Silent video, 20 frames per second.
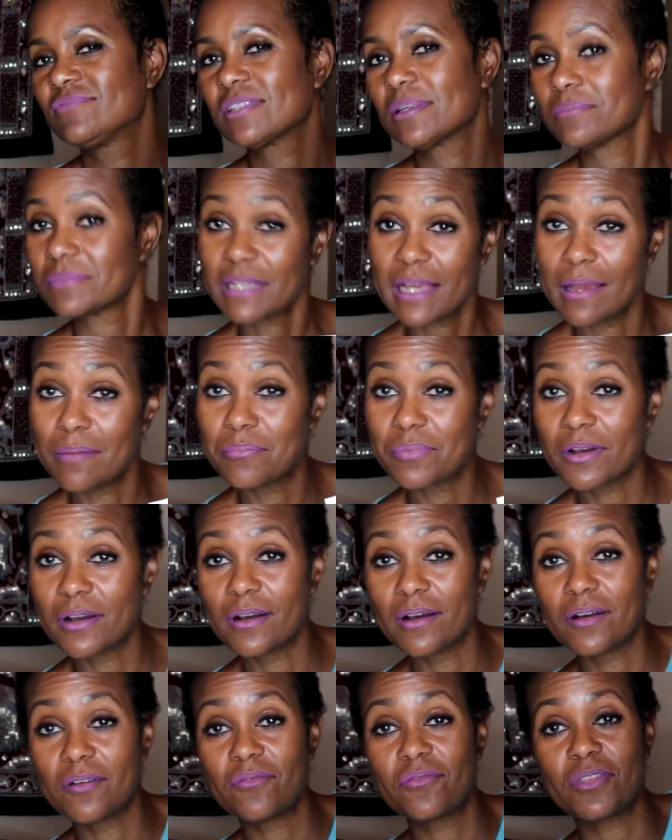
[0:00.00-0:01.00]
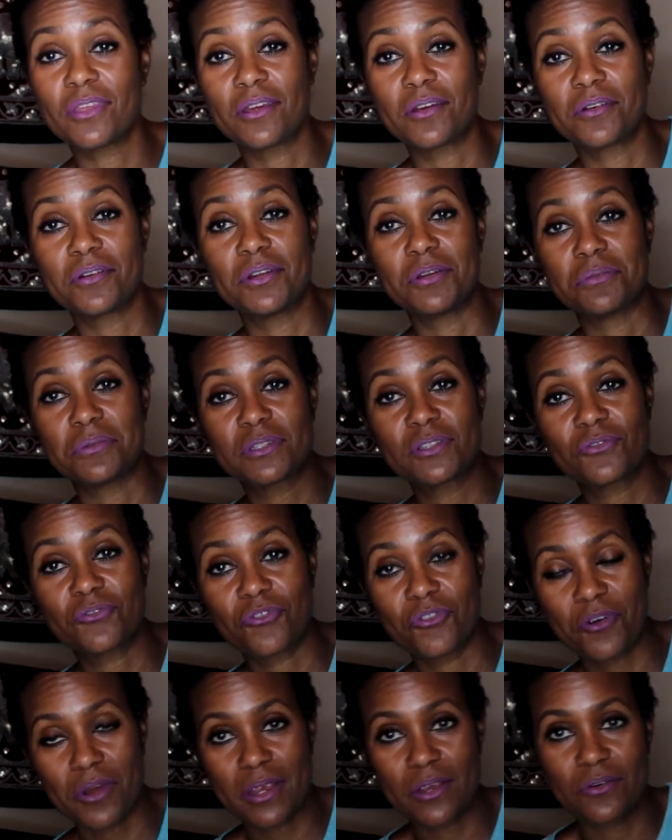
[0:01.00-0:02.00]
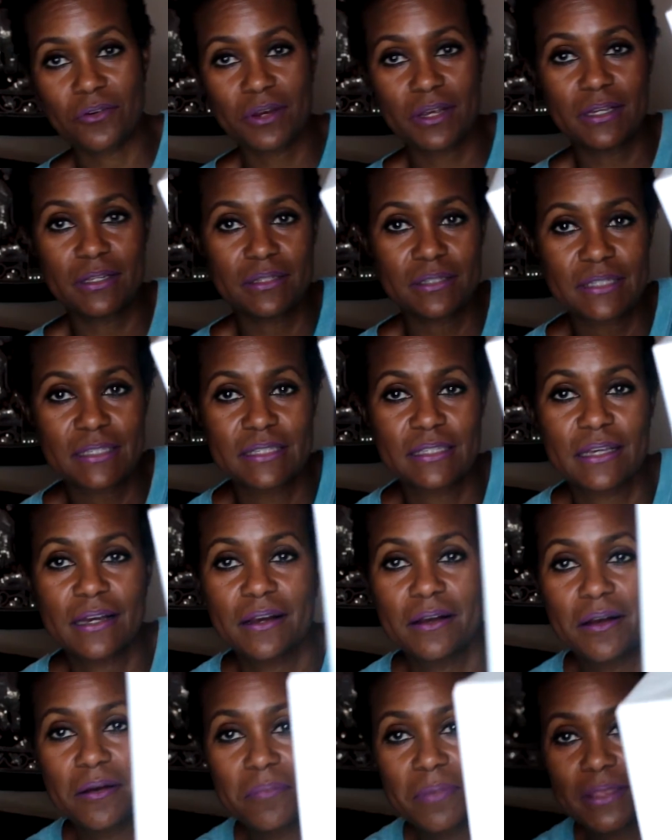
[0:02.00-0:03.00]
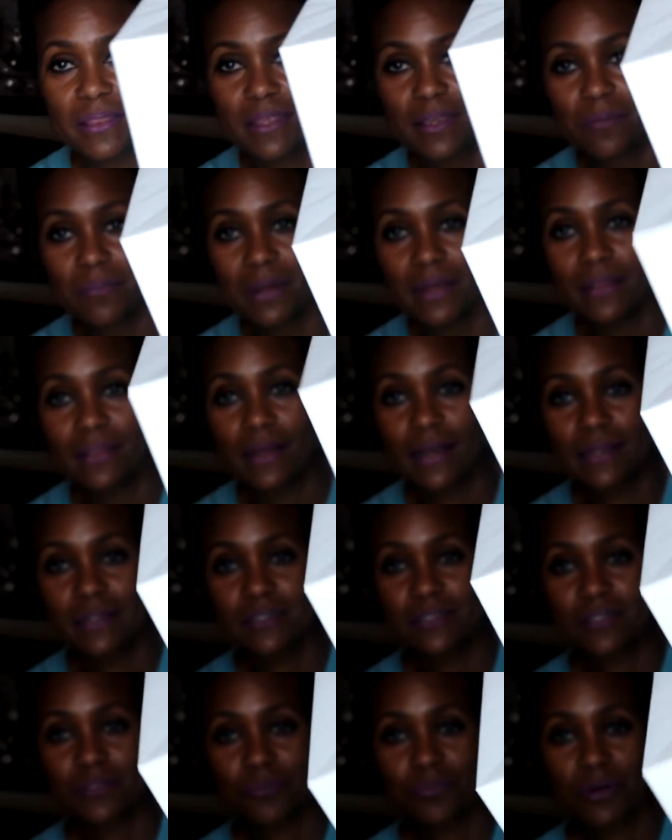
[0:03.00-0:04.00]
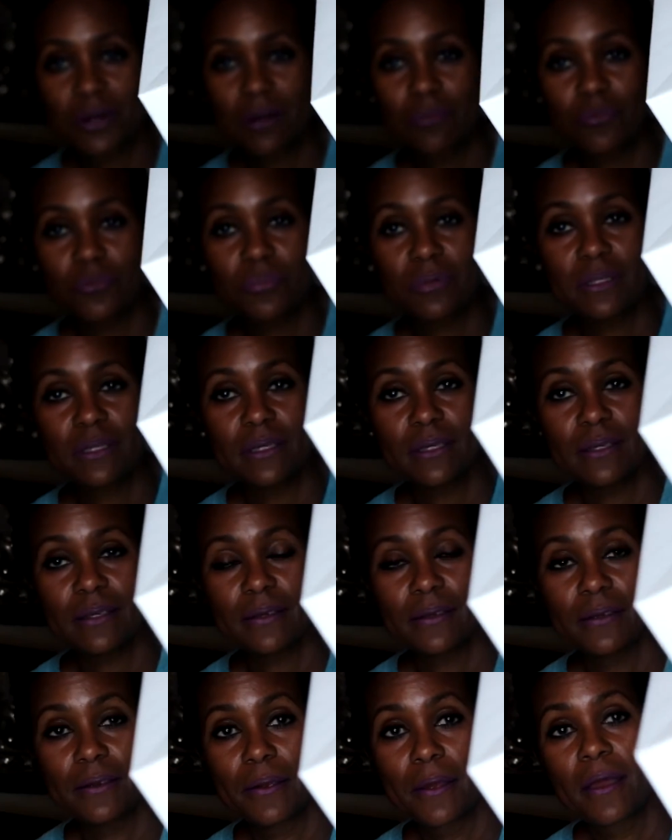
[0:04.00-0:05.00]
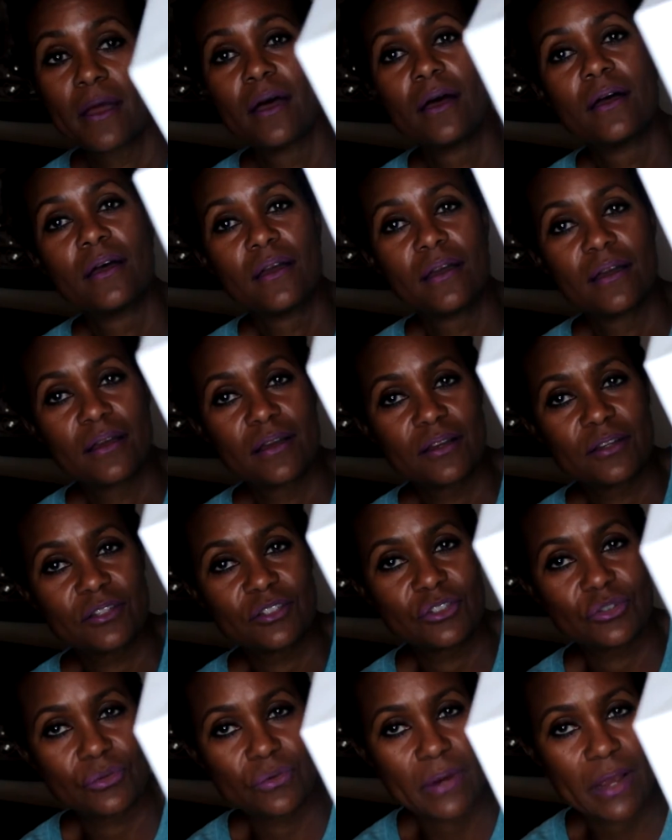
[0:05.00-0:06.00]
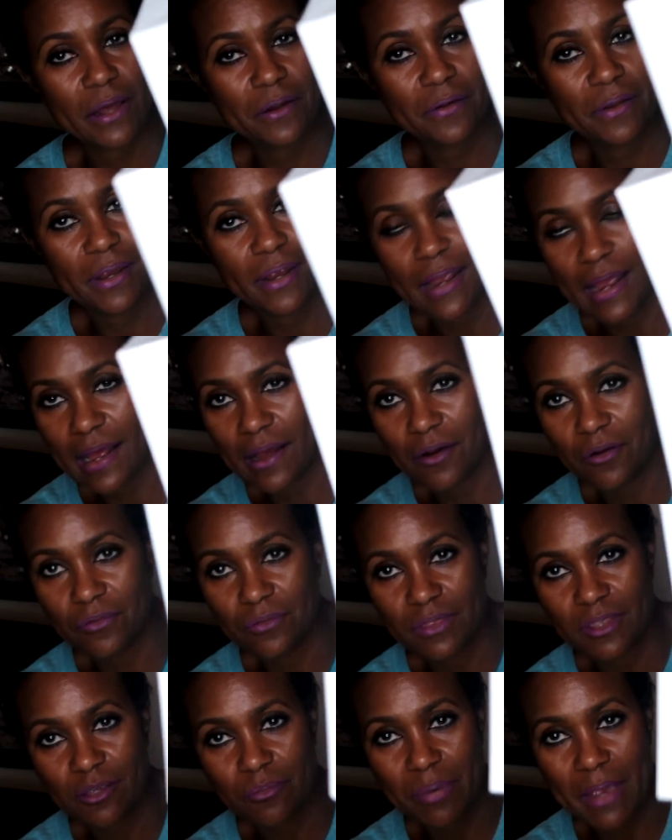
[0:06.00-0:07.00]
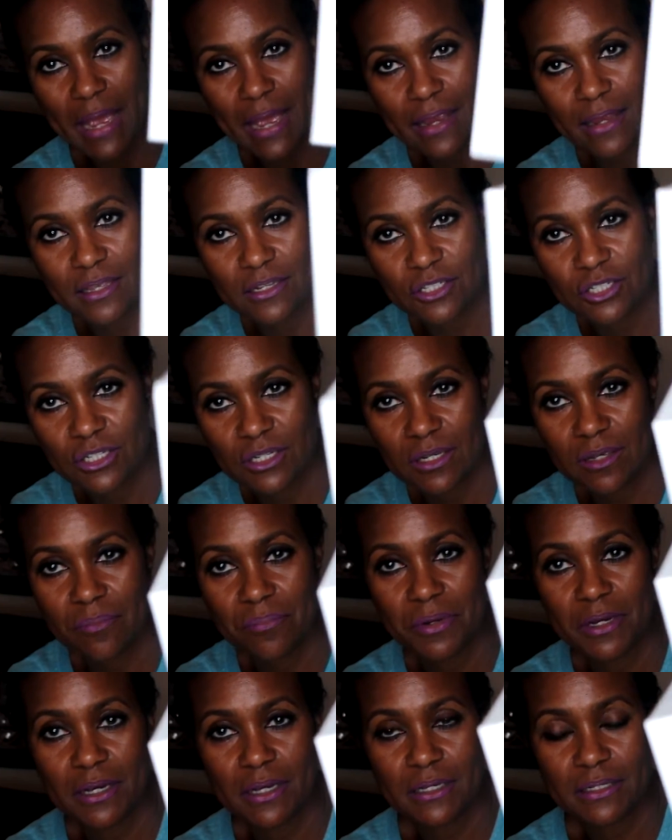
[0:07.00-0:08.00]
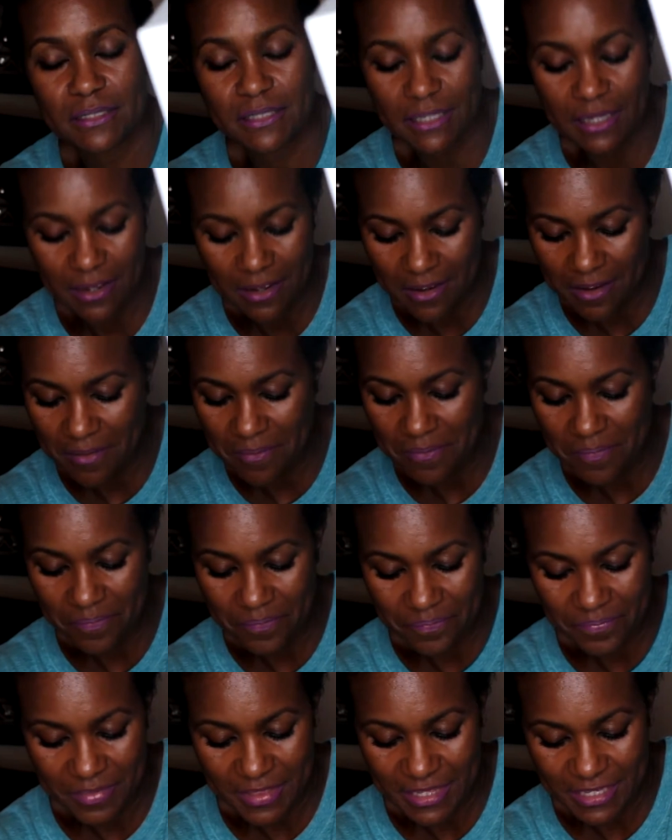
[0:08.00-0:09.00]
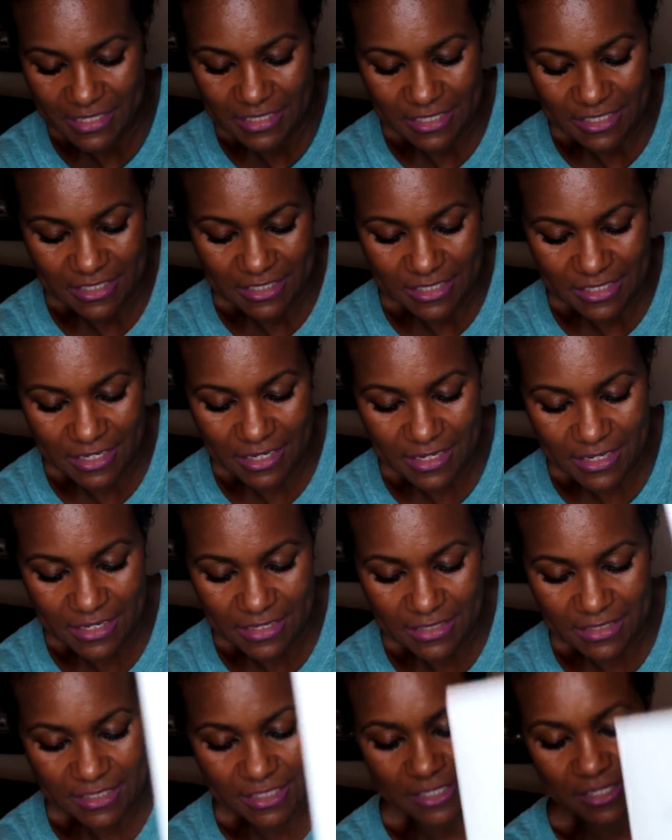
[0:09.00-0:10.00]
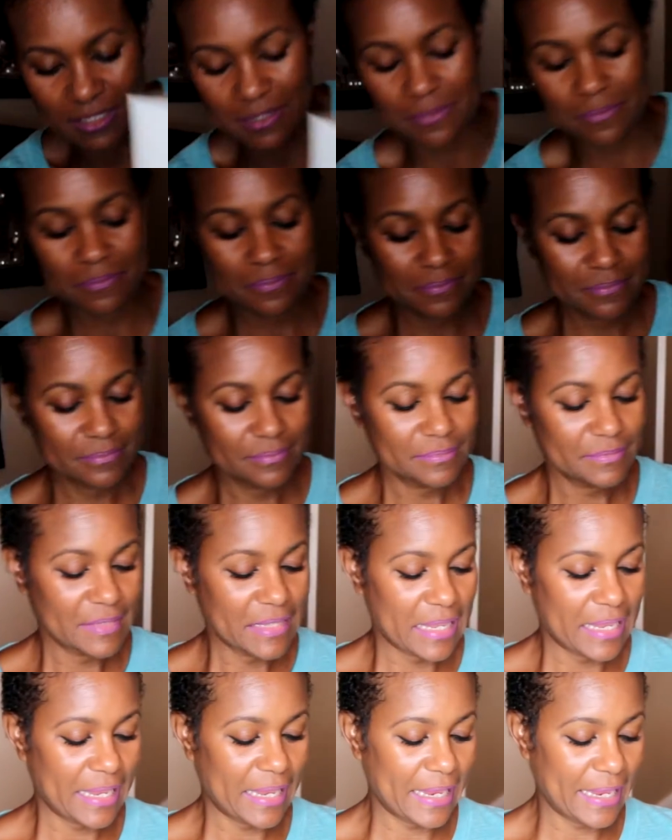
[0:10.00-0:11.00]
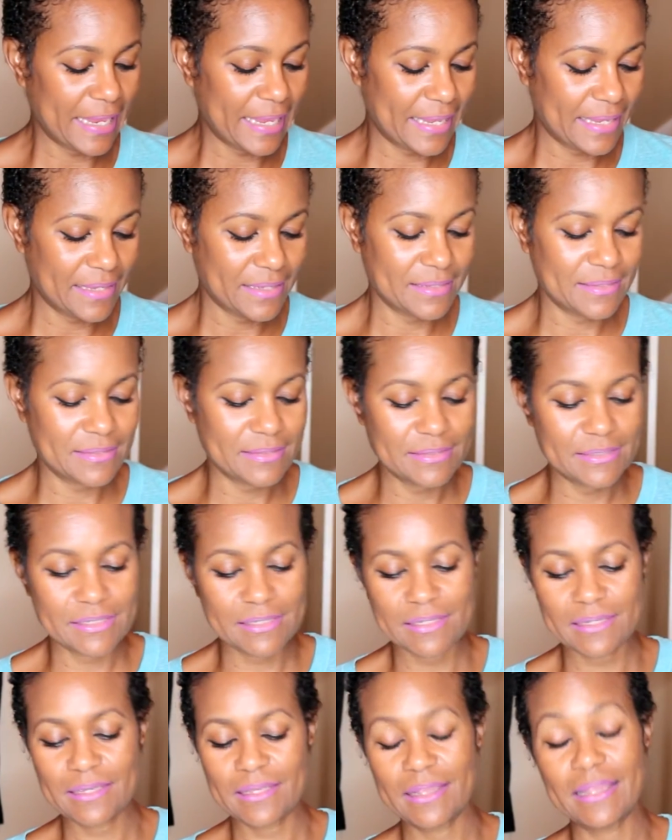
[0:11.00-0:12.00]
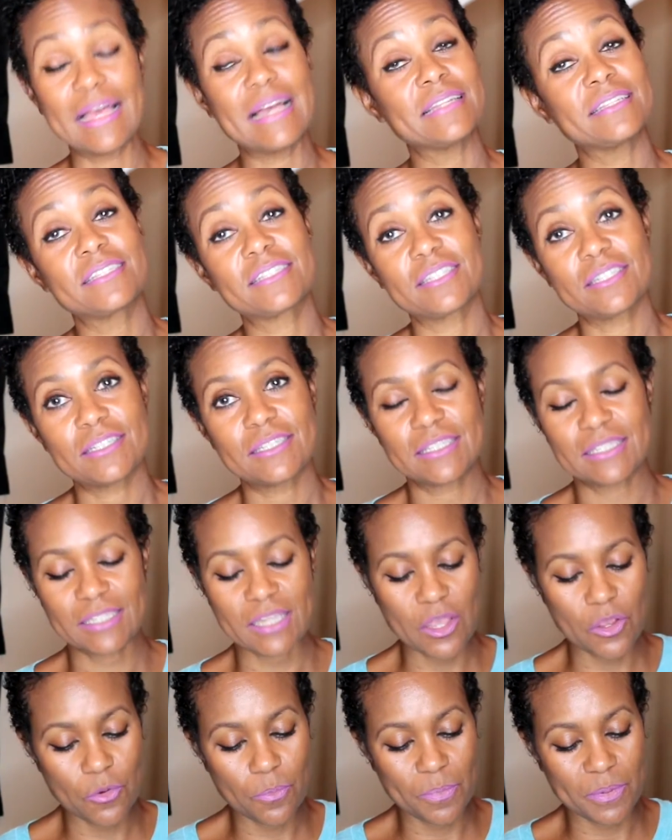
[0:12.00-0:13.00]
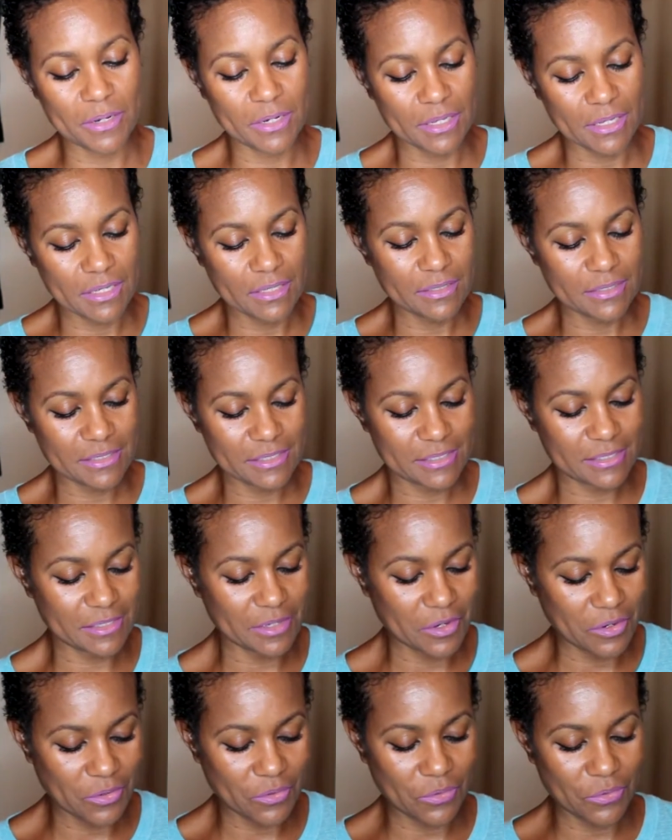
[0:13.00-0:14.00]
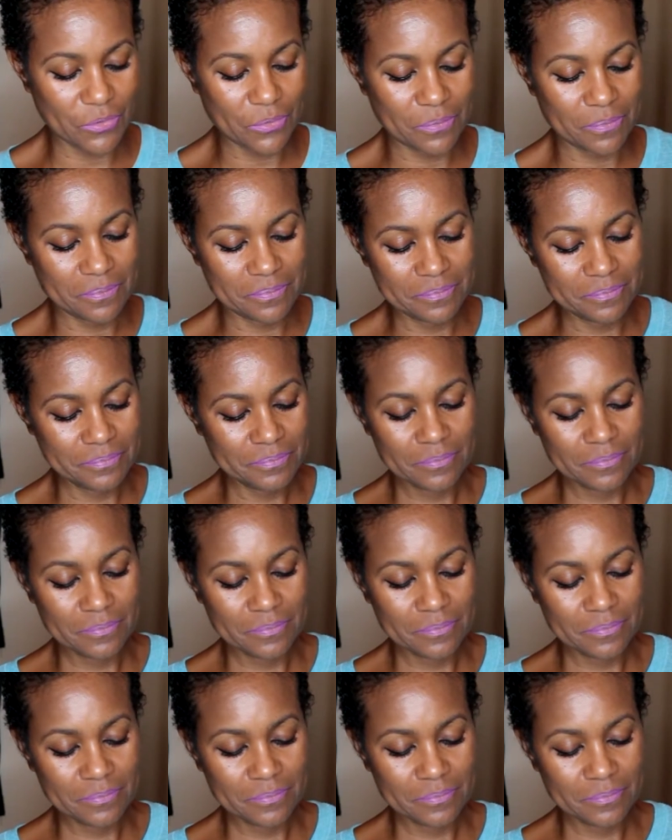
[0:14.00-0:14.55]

some type of their newest fragrance. I think my lights are probably drowning out the packaging, but this is it. And let's just open it. So,